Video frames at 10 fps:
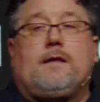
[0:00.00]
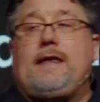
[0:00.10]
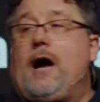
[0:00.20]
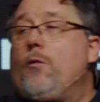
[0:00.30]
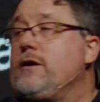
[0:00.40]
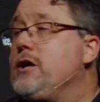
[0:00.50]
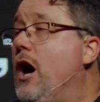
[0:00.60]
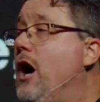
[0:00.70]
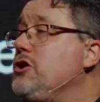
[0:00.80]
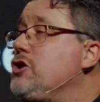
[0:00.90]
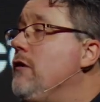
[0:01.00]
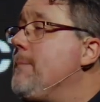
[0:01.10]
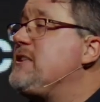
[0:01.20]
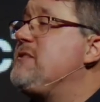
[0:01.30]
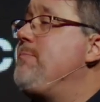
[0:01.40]
that would conjure
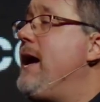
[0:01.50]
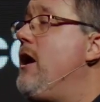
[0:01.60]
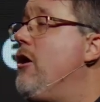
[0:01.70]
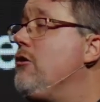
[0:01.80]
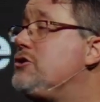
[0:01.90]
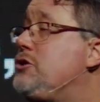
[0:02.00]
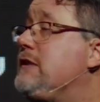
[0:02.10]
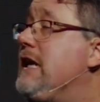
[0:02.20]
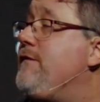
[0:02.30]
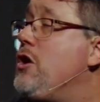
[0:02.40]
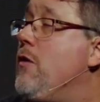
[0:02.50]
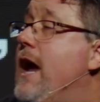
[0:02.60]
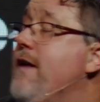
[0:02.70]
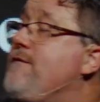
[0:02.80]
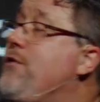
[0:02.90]
up spells to give you
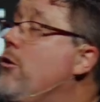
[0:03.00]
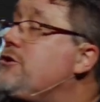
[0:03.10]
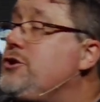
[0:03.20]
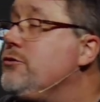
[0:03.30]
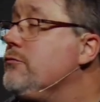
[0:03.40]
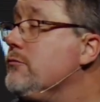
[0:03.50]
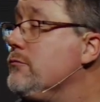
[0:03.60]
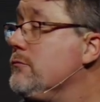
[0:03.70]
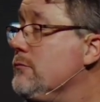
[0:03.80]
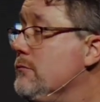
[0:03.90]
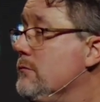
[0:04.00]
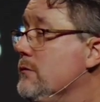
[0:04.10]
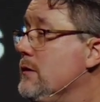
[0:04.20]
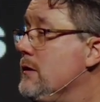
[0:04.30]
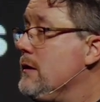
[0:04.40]
a fortune.
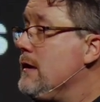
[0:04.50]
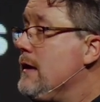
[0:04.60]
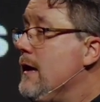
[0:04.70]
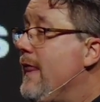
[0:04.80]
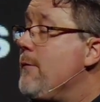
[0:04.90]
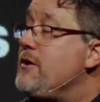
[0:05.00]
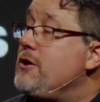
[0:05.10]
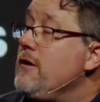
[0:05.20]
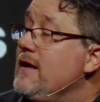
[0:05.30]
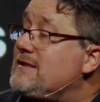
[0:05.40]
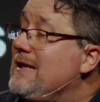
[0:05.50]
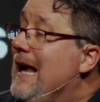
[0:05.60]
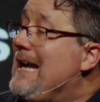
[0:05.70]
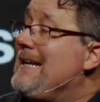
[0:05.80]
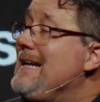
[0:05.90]
They would do this
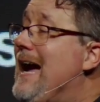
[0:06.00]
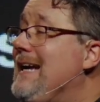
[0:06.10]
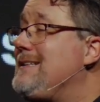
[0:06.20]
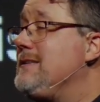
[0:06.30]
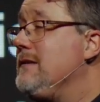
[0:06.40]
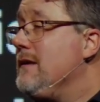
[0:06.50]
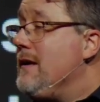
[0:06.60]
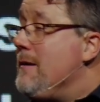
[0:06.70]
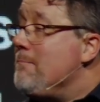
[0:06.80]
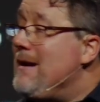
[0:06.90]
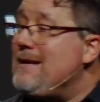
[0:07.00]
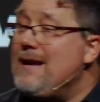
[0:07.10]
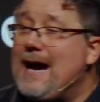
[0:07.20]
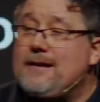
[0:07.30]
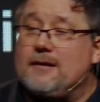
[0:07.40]
late at night,
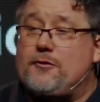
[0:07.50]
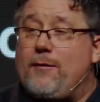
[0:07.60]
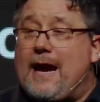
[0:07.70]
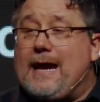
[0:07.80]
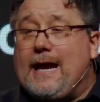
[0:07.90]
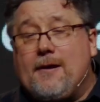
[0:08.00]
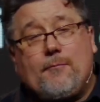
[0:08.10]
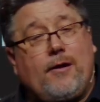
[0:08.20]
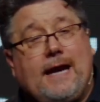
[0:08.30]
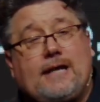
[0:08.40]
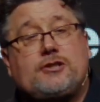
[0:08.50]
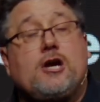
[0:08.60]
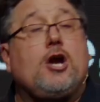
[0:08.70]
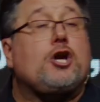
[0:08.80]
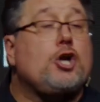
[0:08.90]
midnight to three A M range,
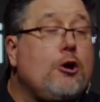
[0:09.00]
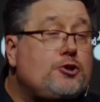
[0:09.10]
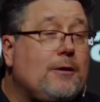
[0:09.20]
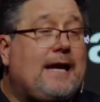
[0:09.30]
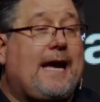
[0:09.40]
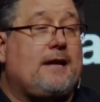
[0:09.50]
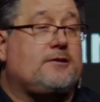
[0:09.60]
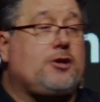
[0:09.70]
usually in a